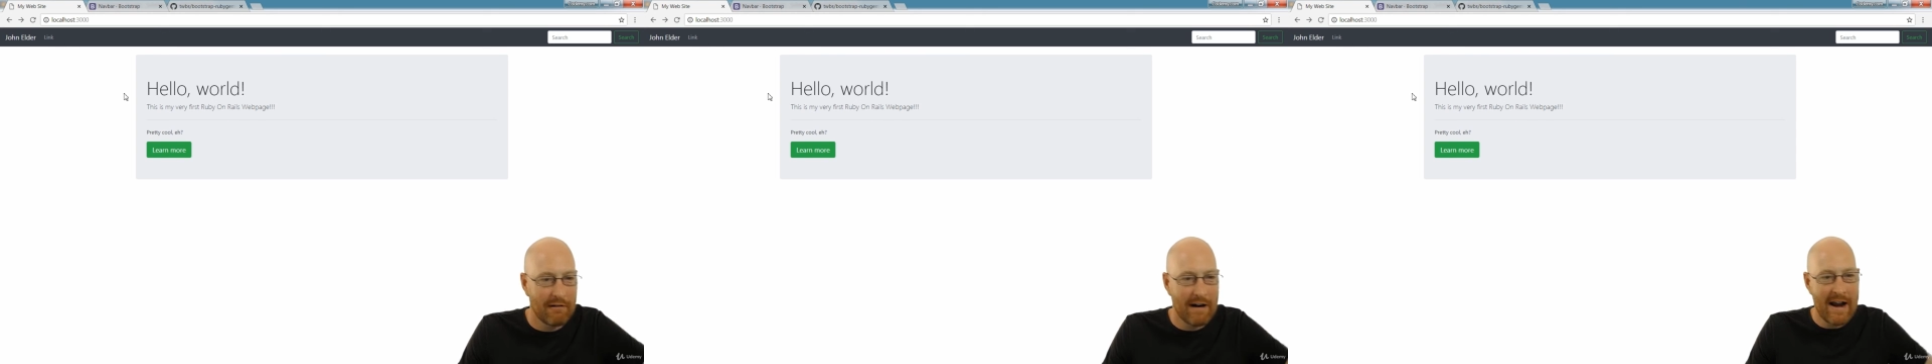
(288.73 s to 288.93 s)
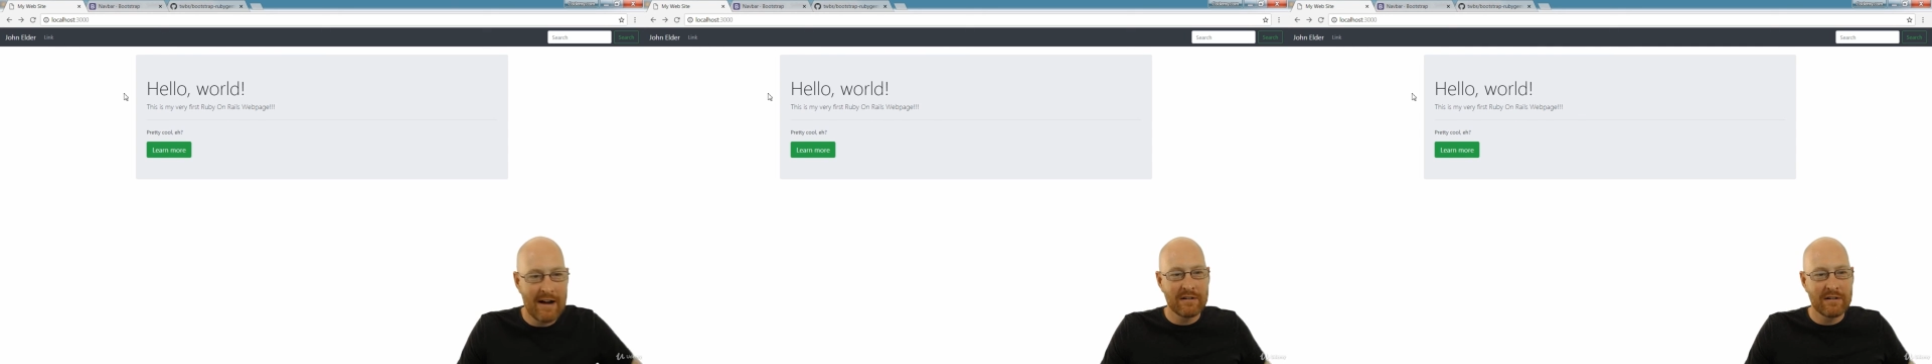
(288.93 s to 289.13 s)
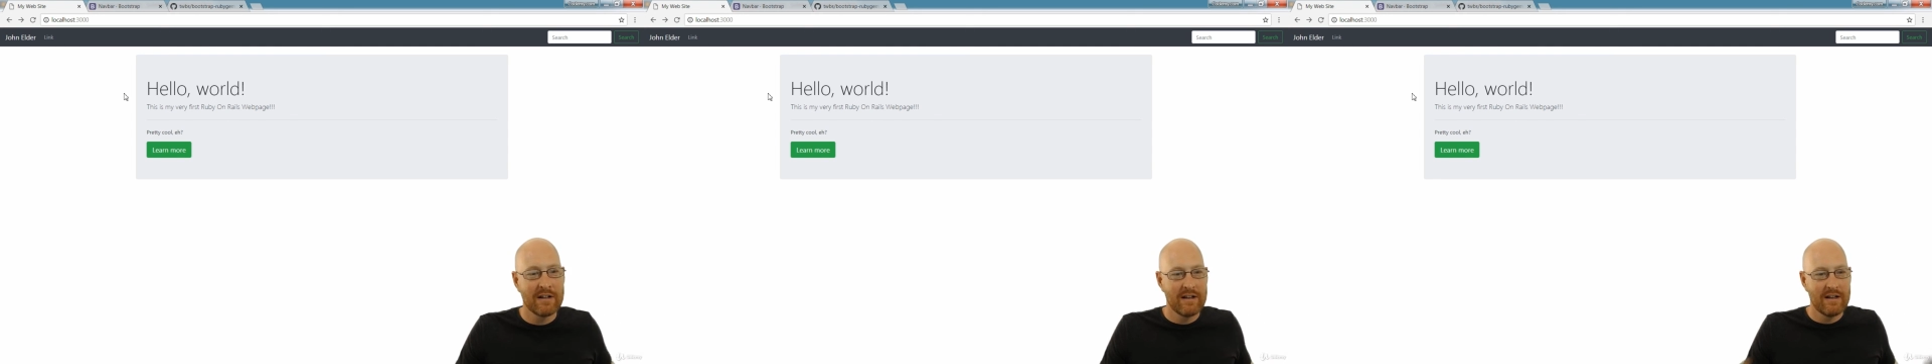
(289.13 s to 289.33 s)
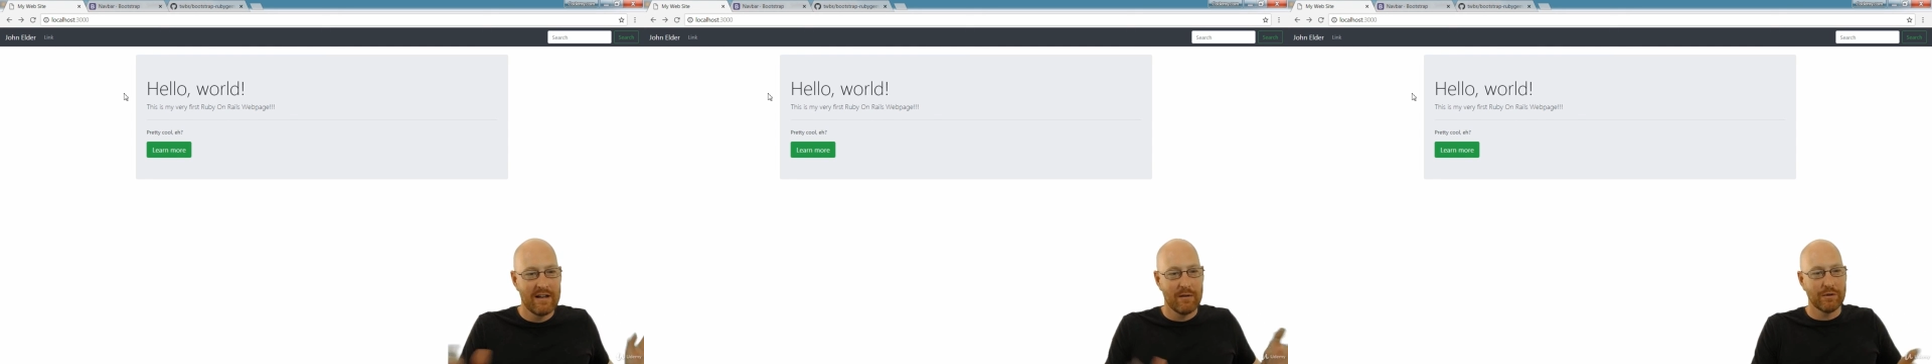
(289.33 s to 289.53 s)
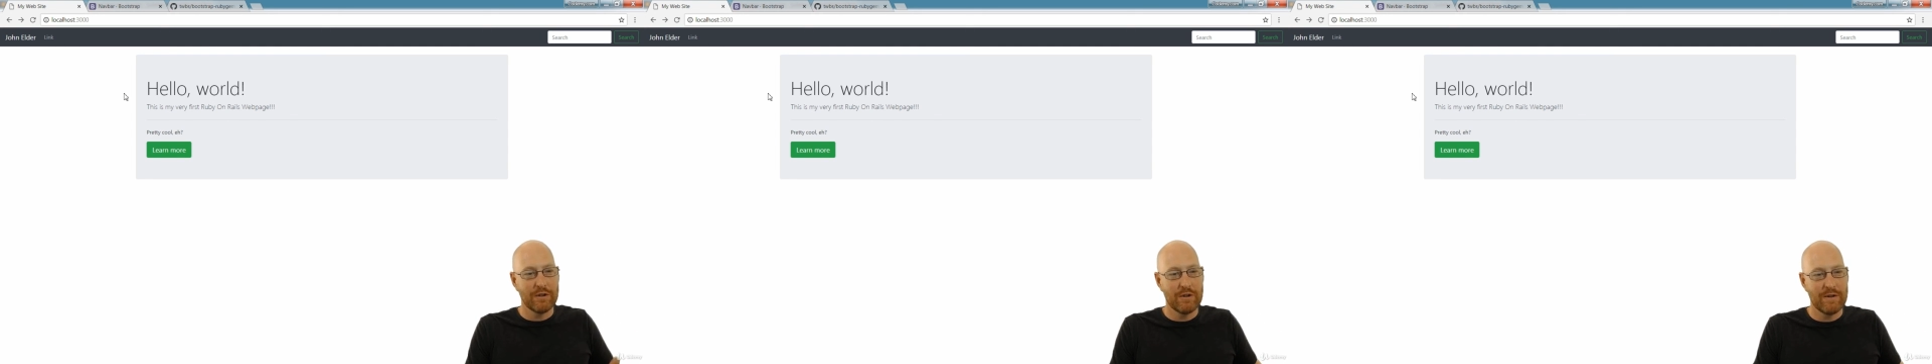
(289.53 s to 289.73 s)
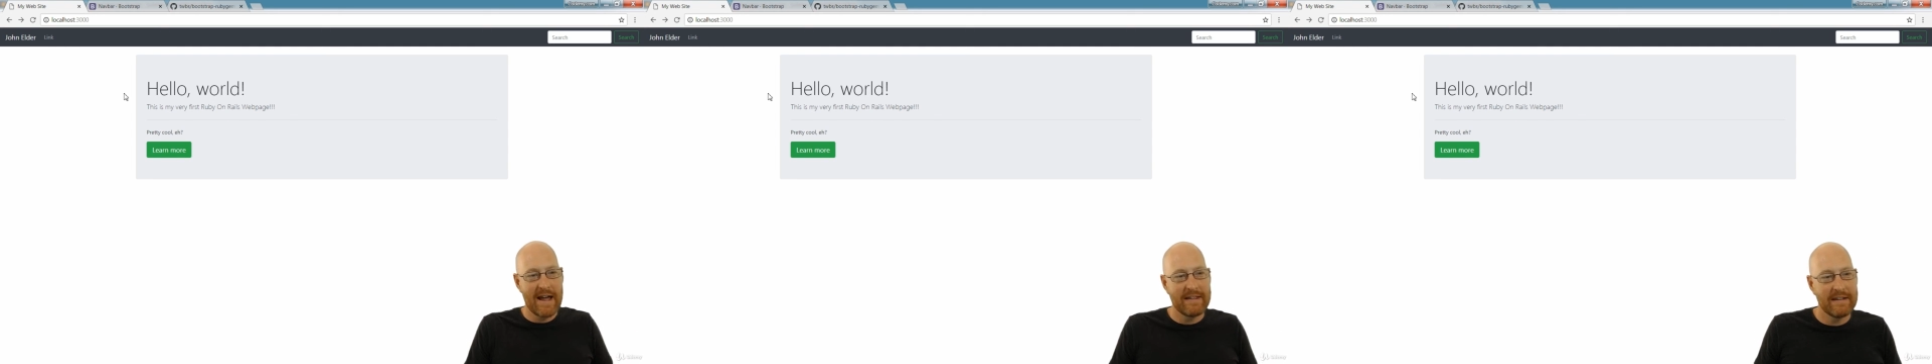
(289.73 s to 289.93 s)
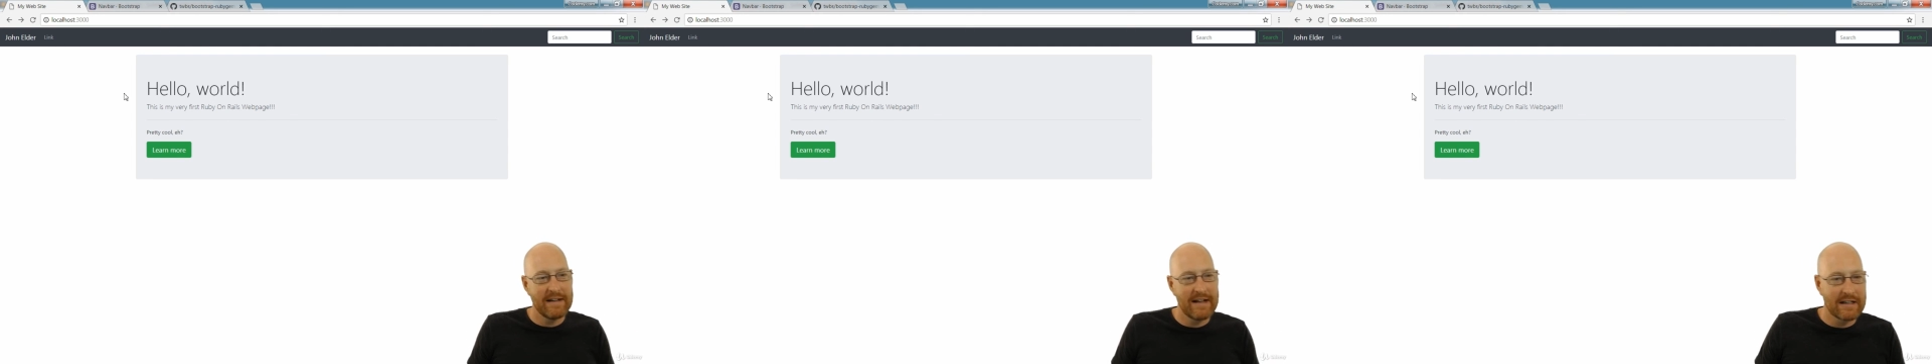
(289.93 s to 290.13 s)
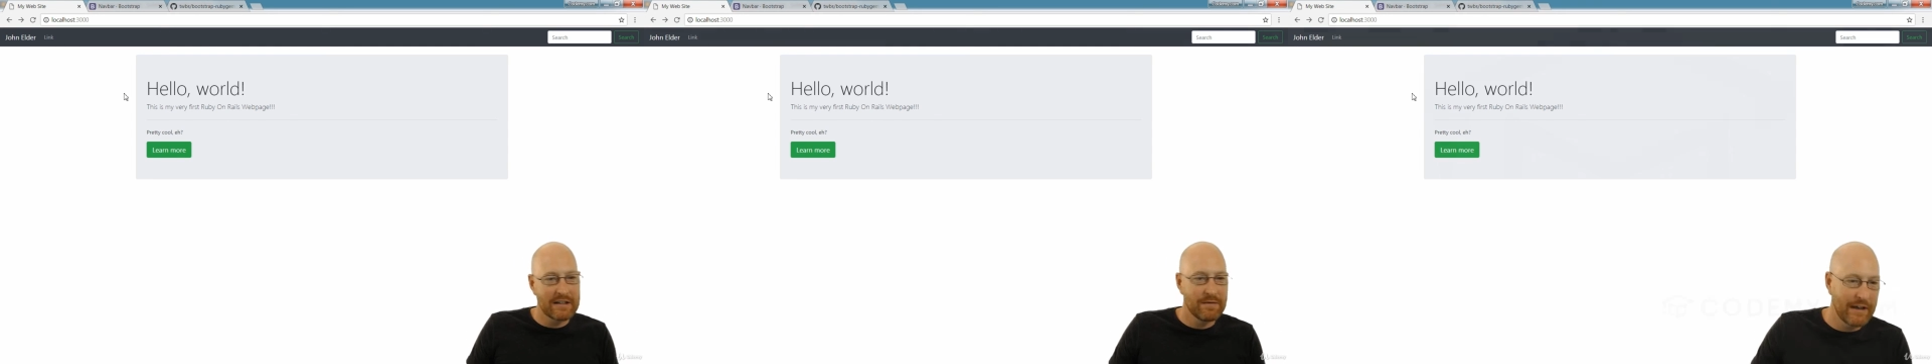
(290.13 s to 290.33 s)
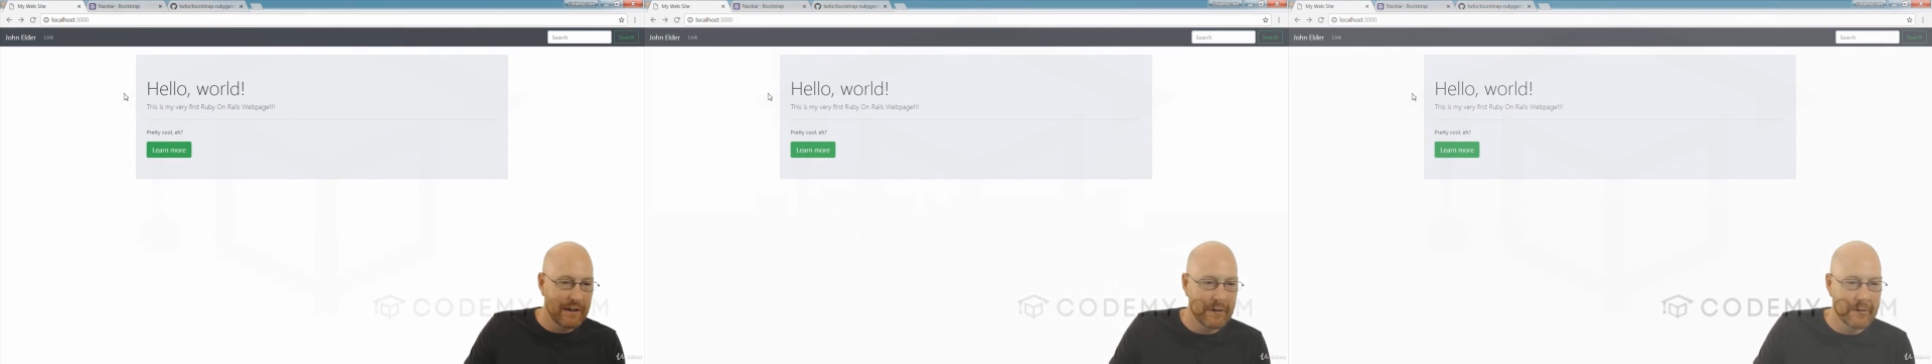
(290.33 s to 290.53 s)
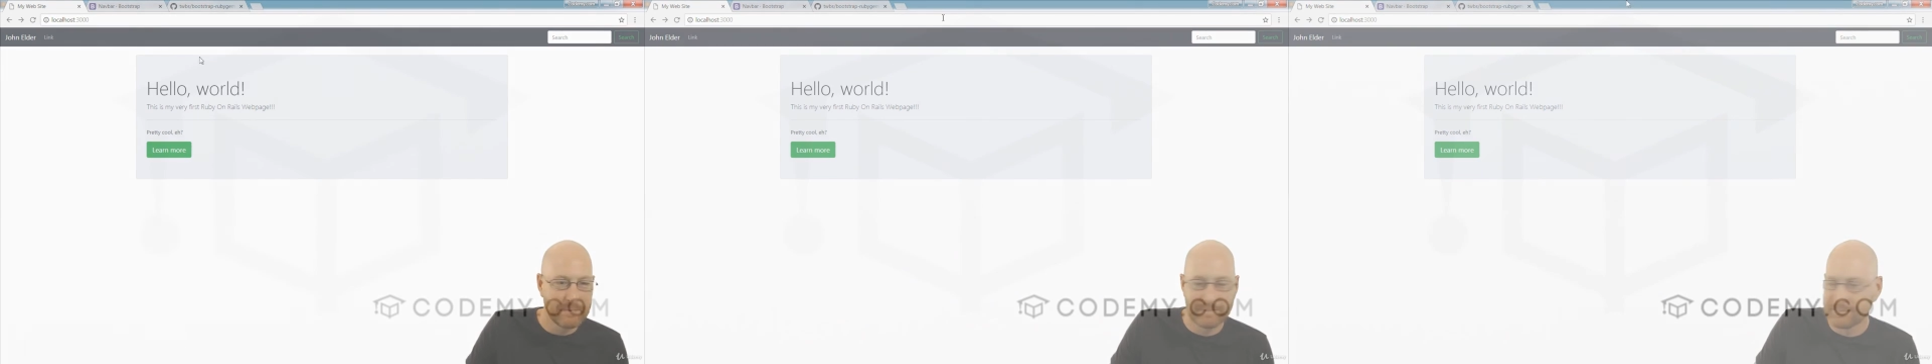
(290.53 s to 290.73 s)
around. We'll do that in the next
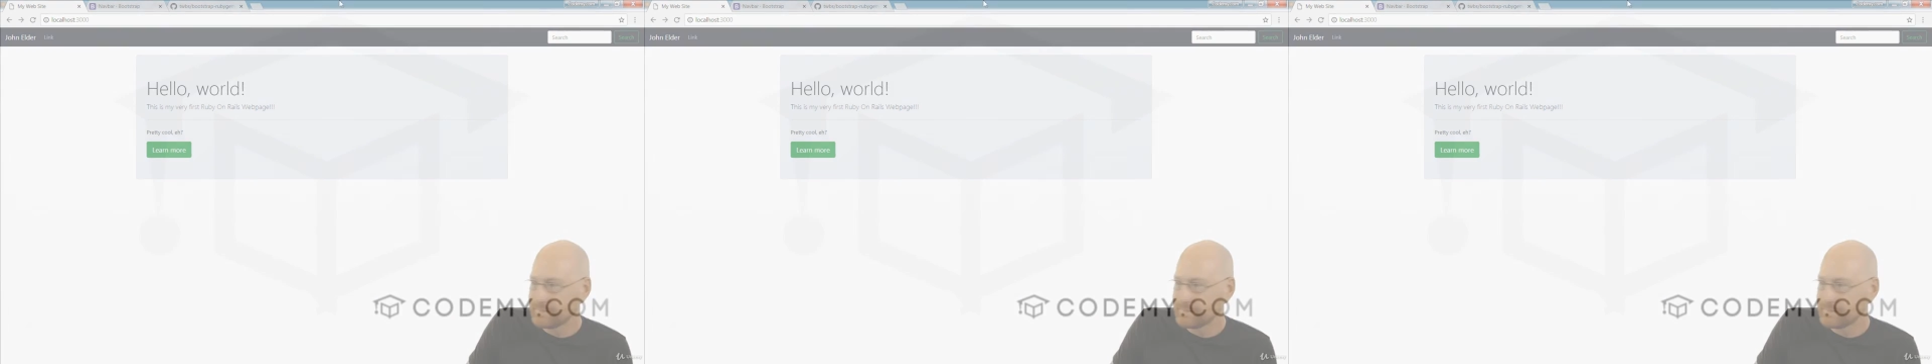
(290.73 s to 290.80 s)
video.